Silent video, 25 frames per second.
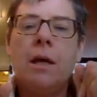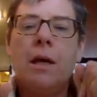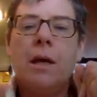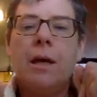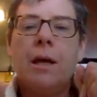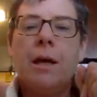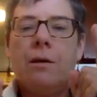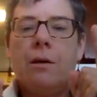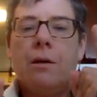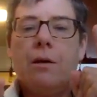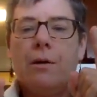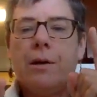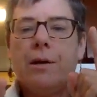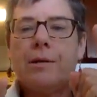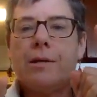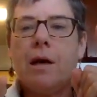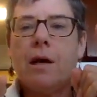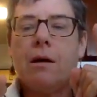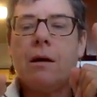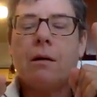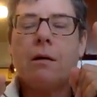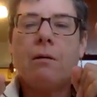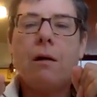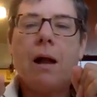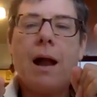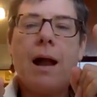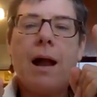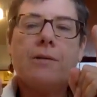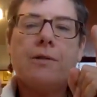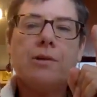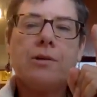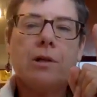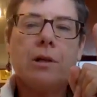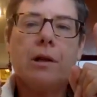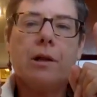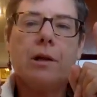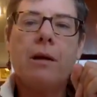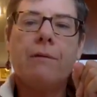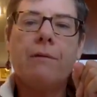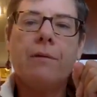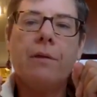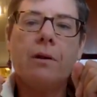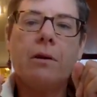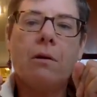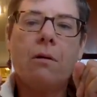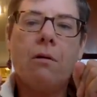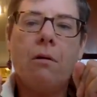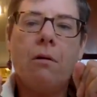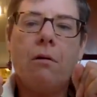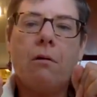And notice how gradually over
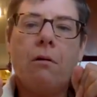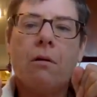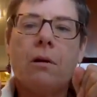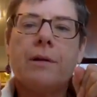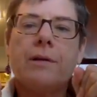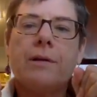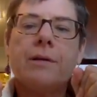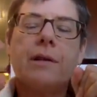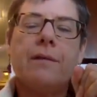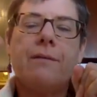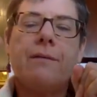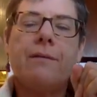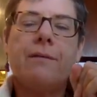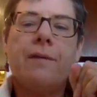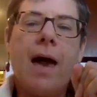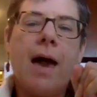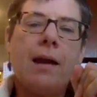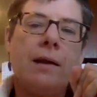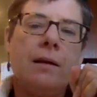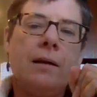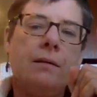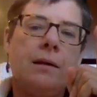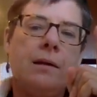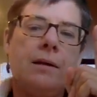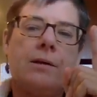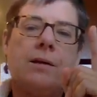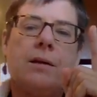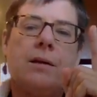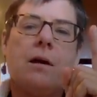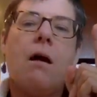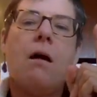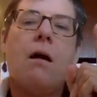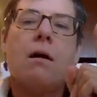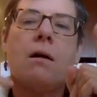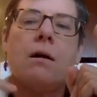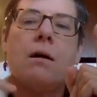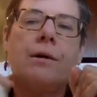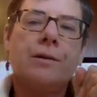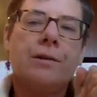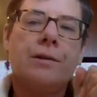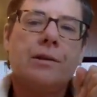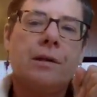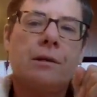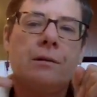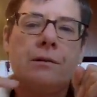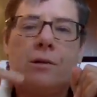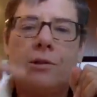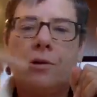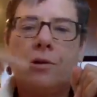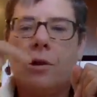the course of adding these
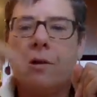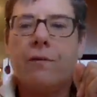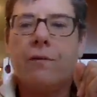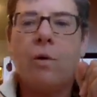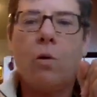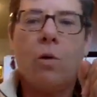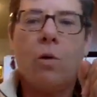cards and sort of